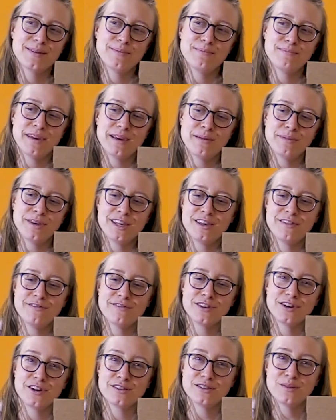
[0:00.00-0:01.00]
maybe
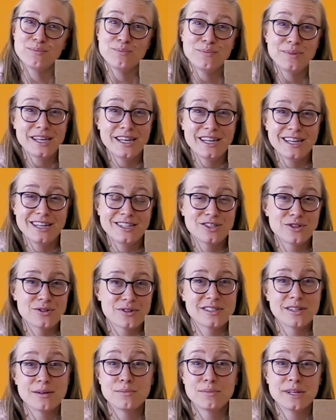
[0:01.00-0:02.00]
even on the beach or
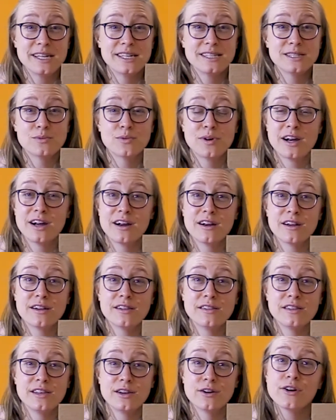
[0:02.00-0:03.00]
someplace where
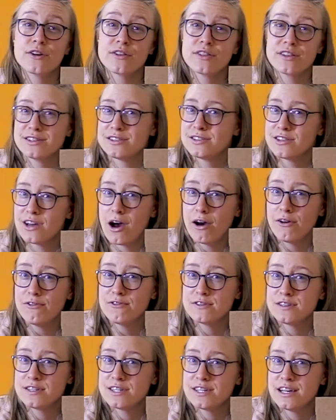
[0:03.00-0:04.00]
the earth is
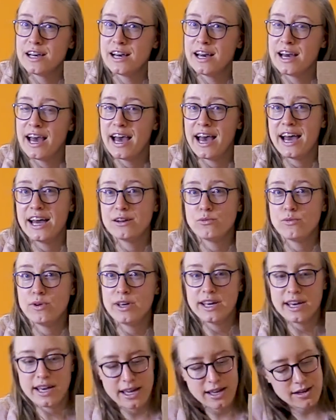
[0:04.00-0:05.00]
soft and we
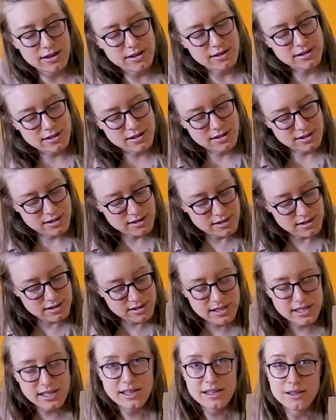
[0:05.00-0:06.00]
can
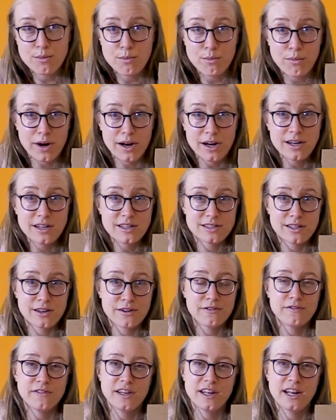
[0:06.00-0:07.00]
see the marks our
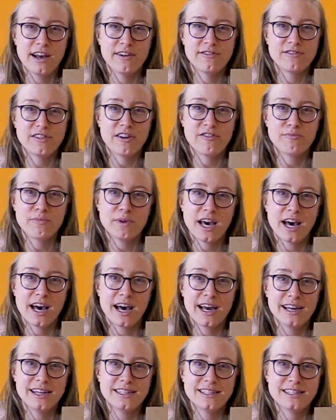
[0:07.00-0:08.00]
feet have left
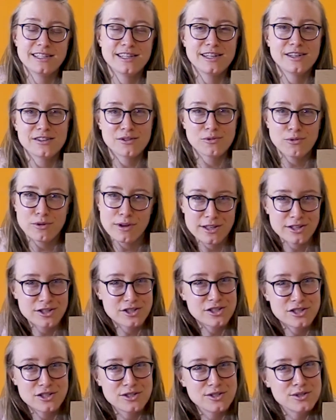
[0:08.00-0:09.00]
behind, either with a
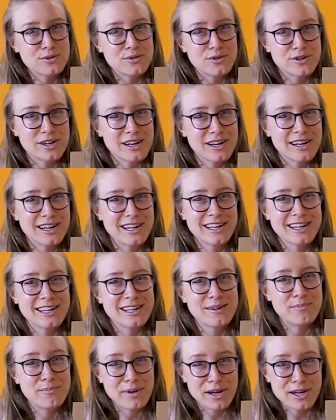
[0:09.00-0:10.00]
shoe or
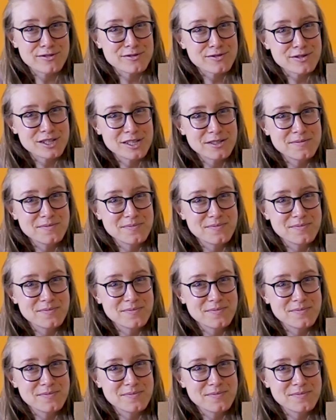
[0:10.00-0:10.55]
barefoot,